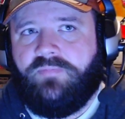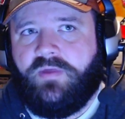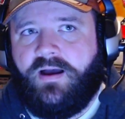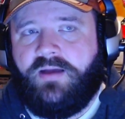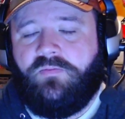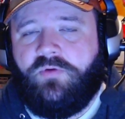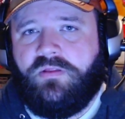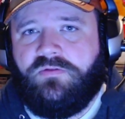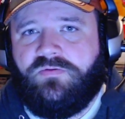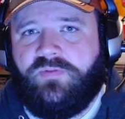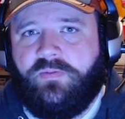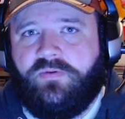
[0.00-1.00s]
I'm one of
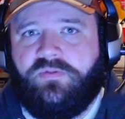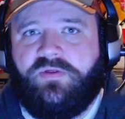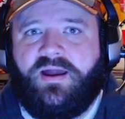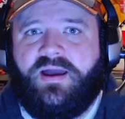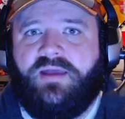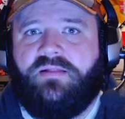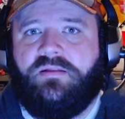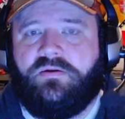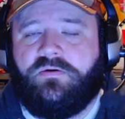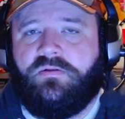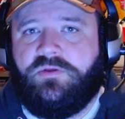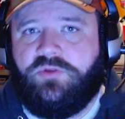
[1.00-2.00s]
those people that I
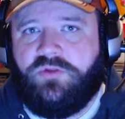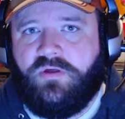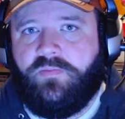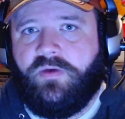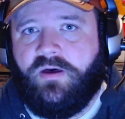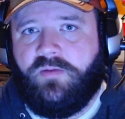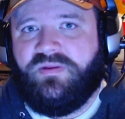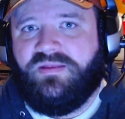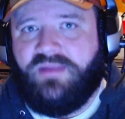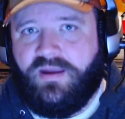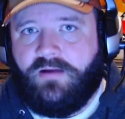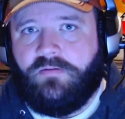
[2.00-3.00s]
literally jump up and
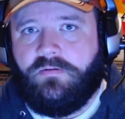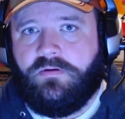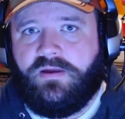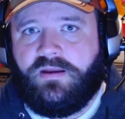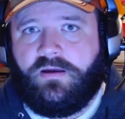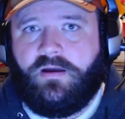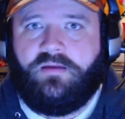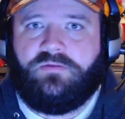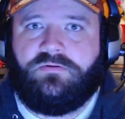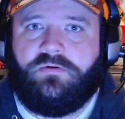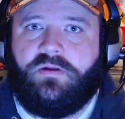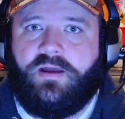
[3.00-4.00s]
down at a
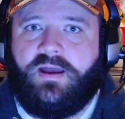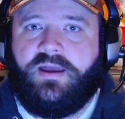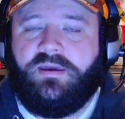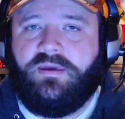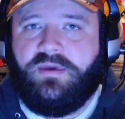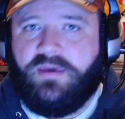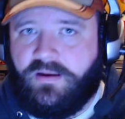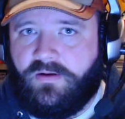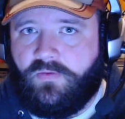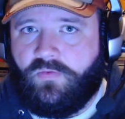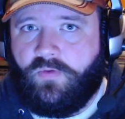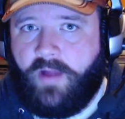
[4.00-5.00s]
concert. I get
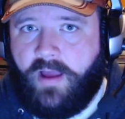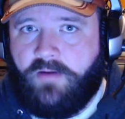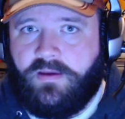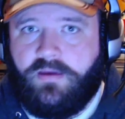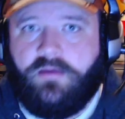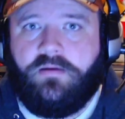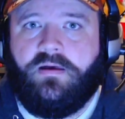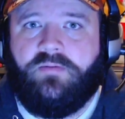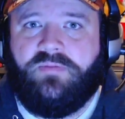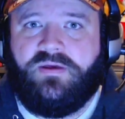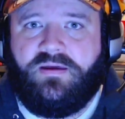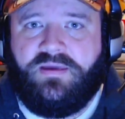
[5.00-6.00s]
rowdy. I
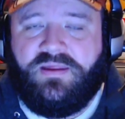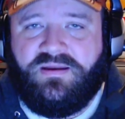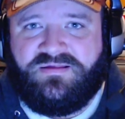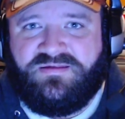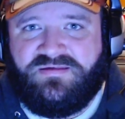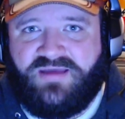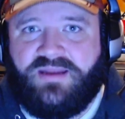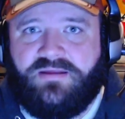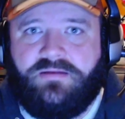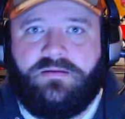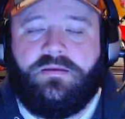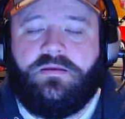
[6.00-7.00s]
make I get excited
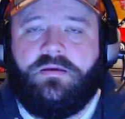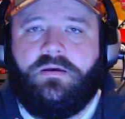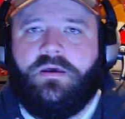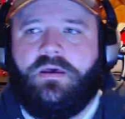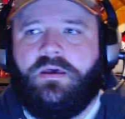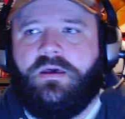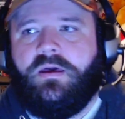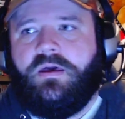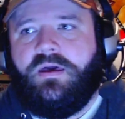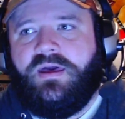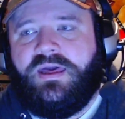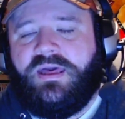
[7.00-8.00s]

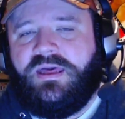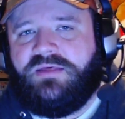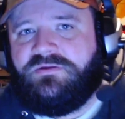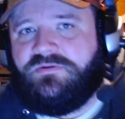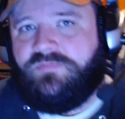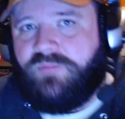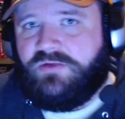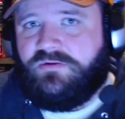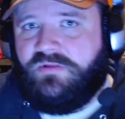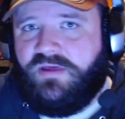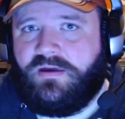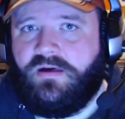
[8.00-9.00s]

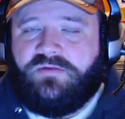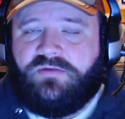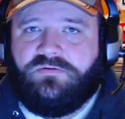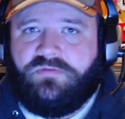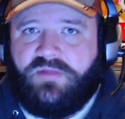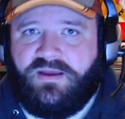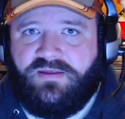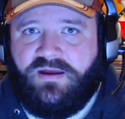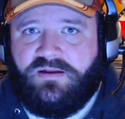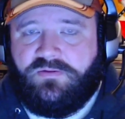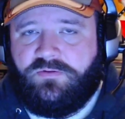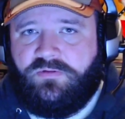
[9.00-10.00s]
especially at concerts like that,
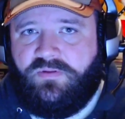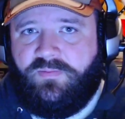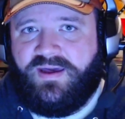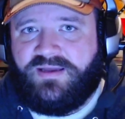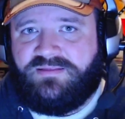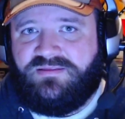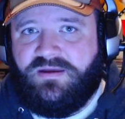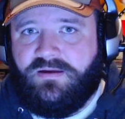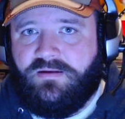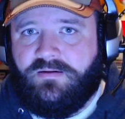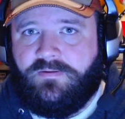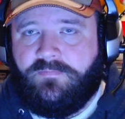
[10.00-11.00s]
especially back
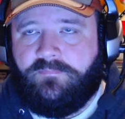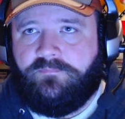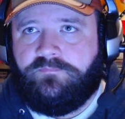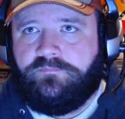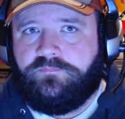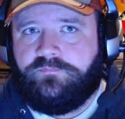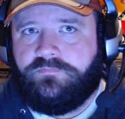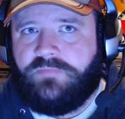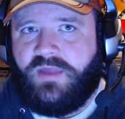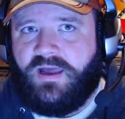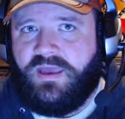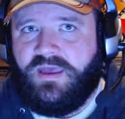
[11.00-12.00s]
then,
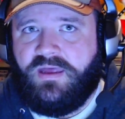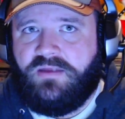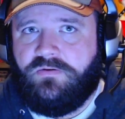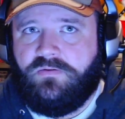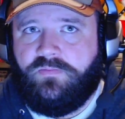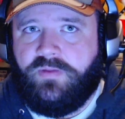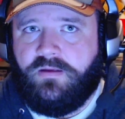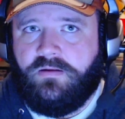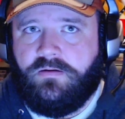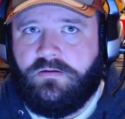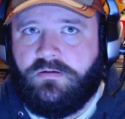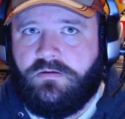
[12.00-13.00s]
I had to have
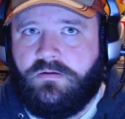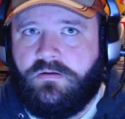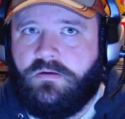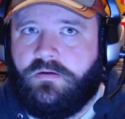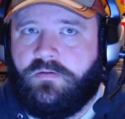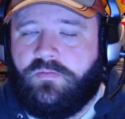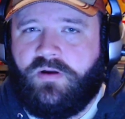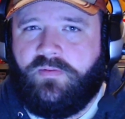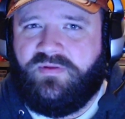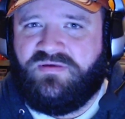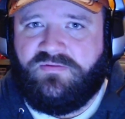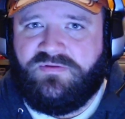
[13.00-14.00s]
been
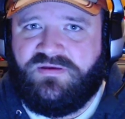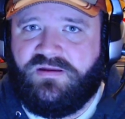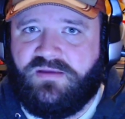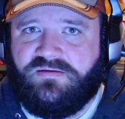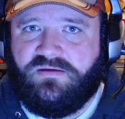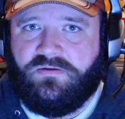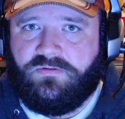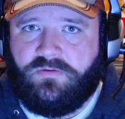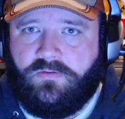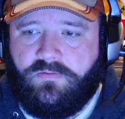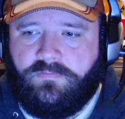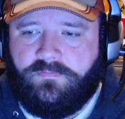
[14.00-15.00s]
probably 17, 18 years old.